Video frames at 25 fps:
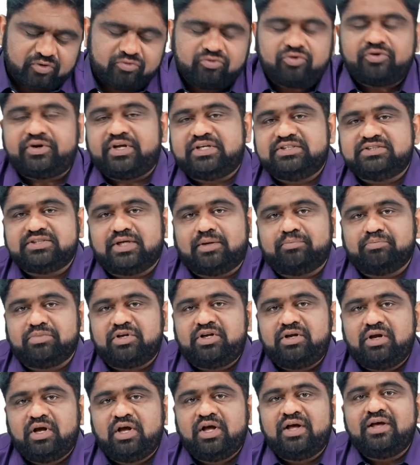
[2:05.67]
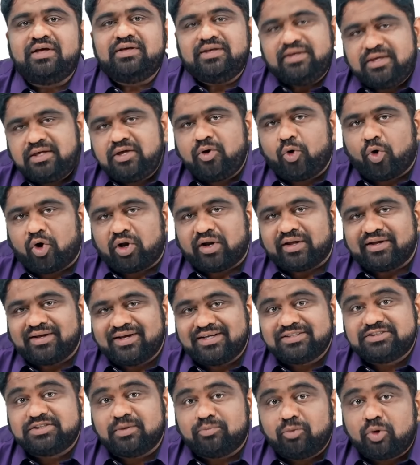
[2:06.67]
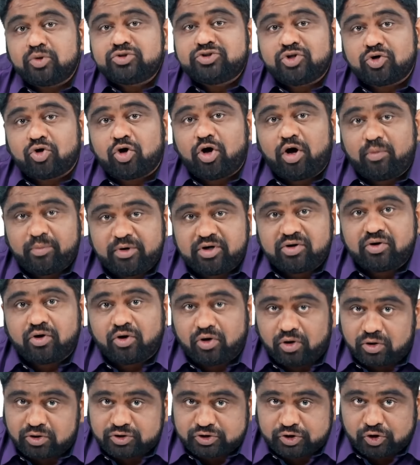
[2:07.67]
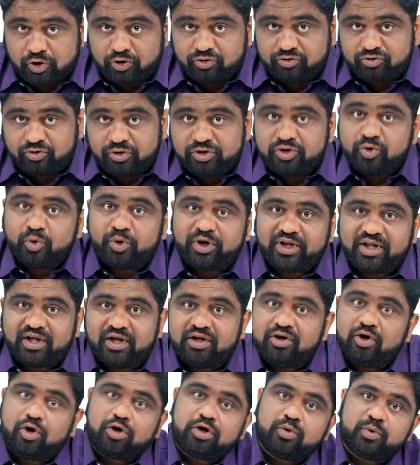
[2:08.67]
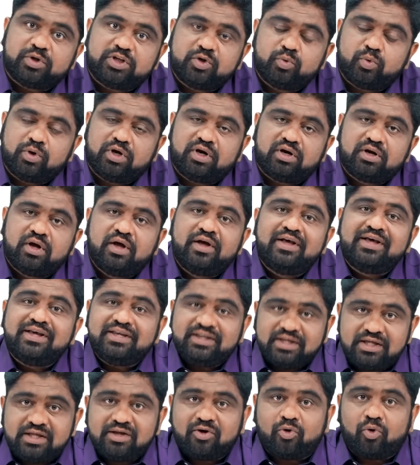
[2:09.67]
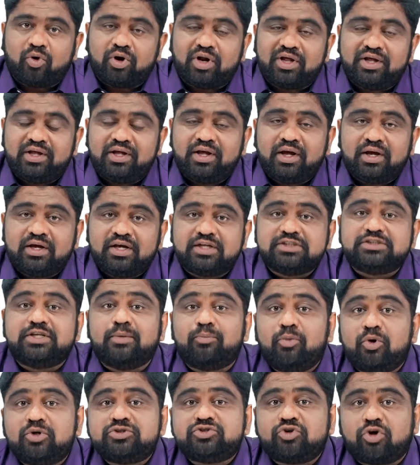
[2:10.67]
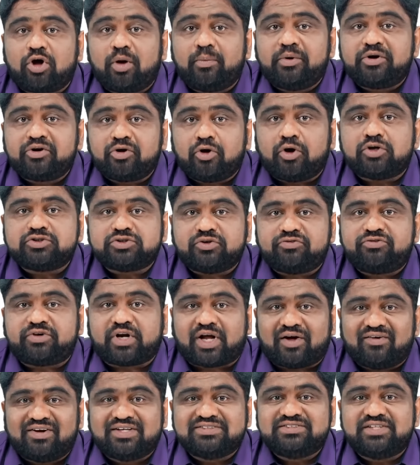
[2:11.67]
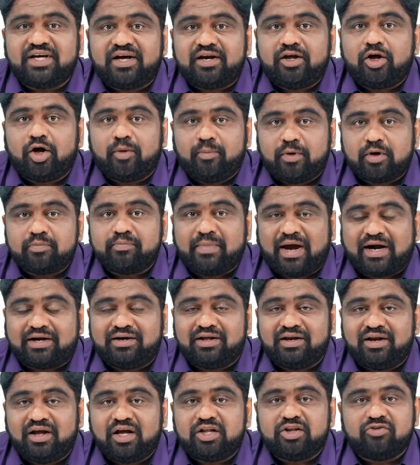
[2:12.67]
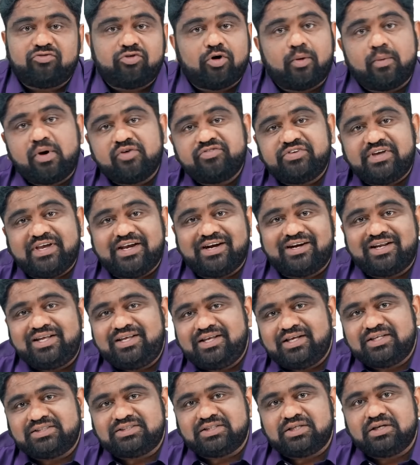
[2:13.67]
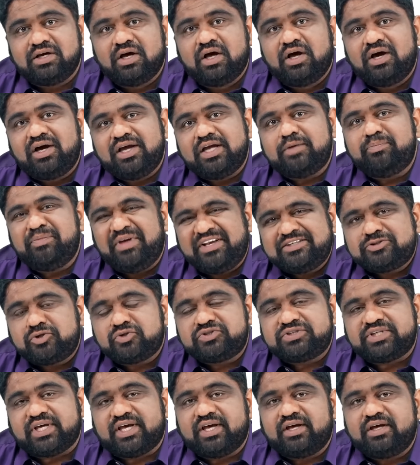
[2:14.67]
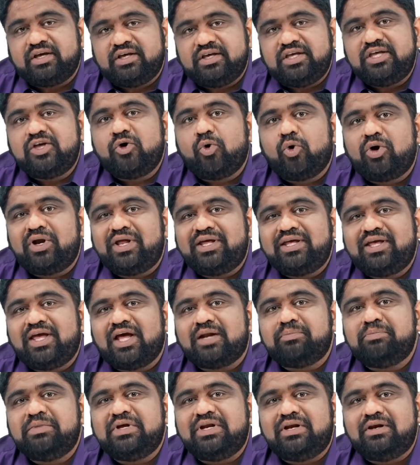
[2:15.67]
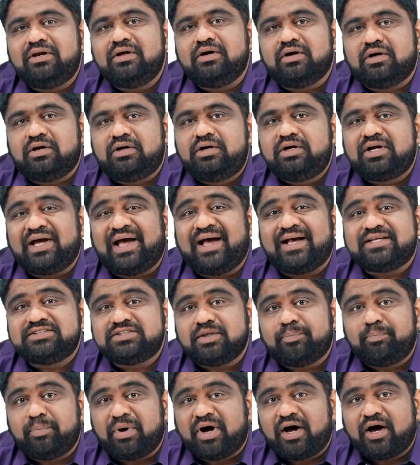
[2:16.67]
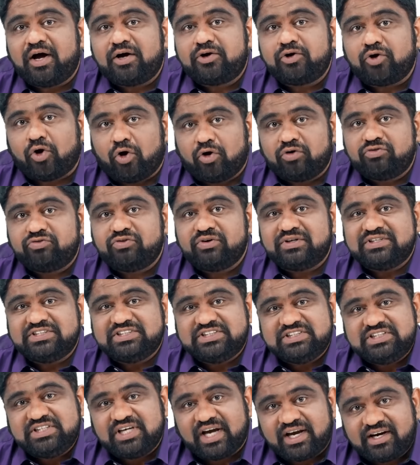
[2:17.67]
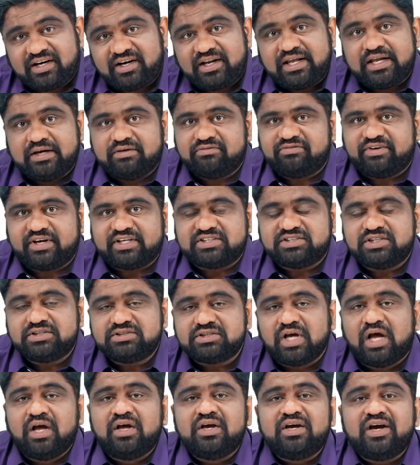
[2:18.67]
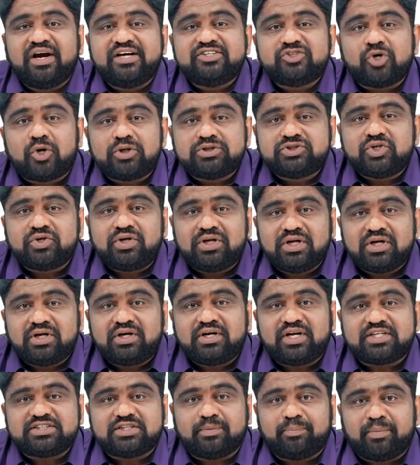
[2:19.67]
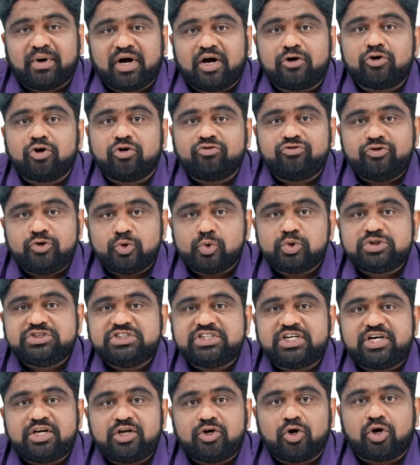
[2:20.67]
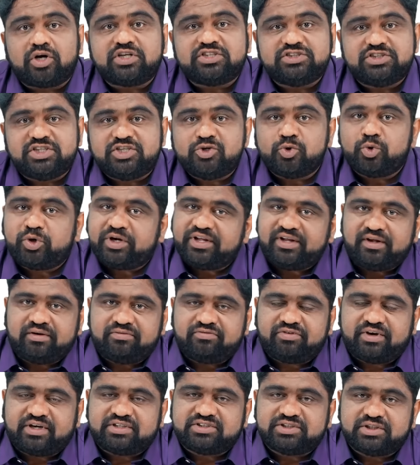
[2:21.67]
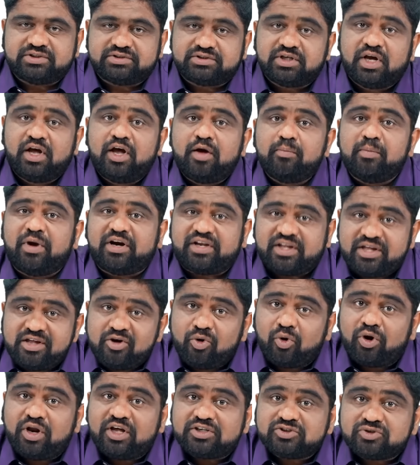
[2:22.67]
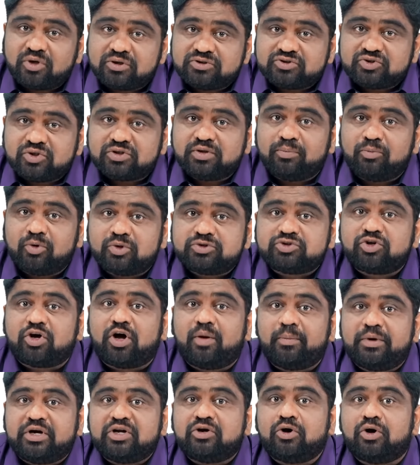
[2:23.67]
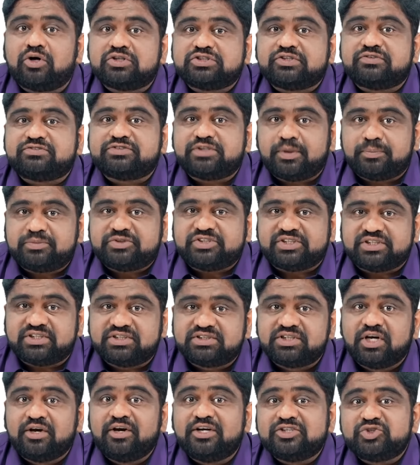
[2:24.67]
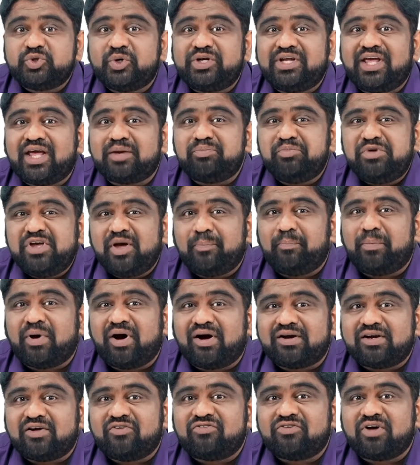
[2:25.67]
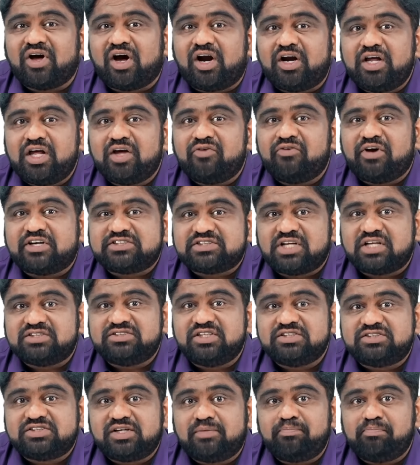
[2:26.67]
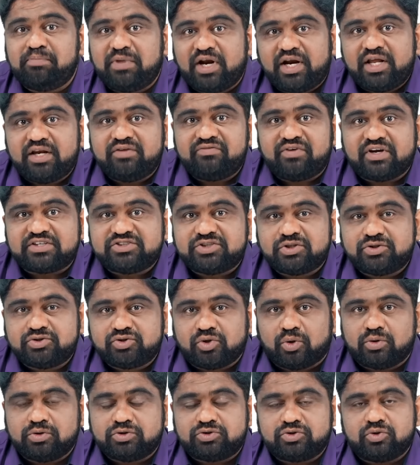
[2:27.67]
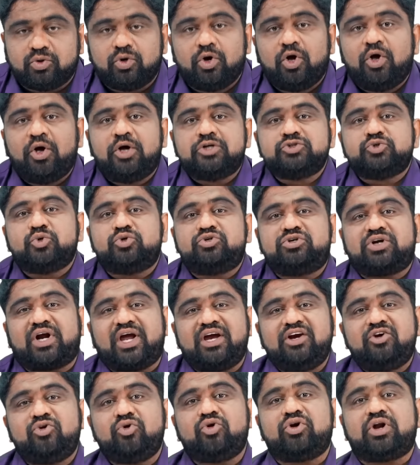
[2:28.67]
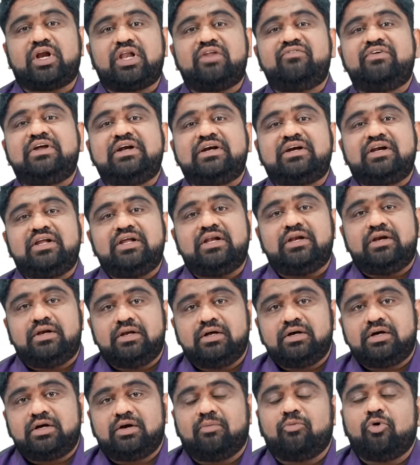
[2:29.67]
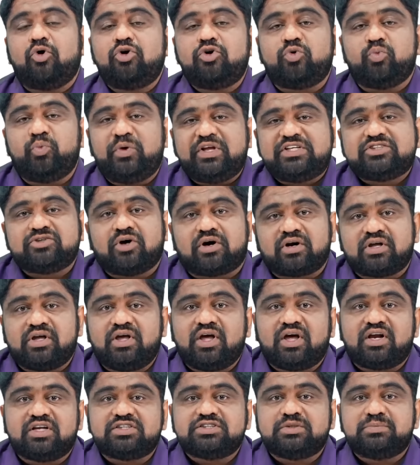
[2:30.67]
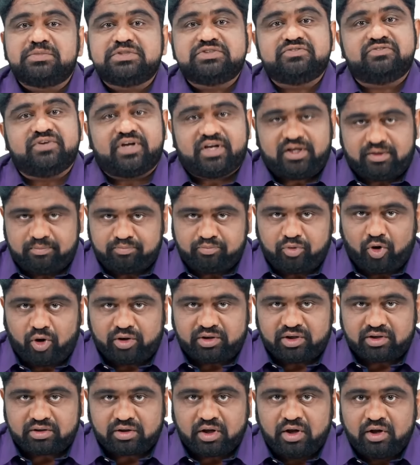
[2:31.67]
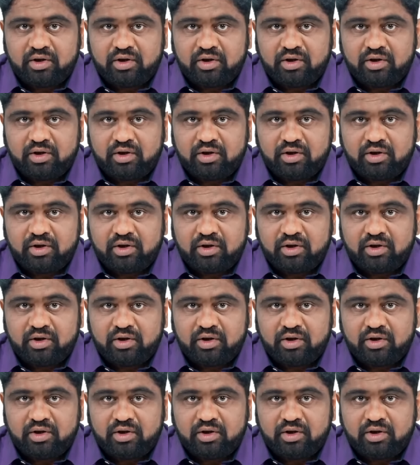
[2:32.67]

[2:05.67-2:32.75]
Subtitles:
For example, E. coli is the most common cause of UTI all over the world. E. coli is the most common cause of traveler's diarrhea among bacteria in the form of ETEC. It means to say E. coli can be learned as a part of GIT infections. It is also learned as a part of UGT or GUT infections. But E. coli is also the most common cause of sepsis. So it can be a part of cardiovascular system blood infections also. So try to relevantly learn about which organism is very important.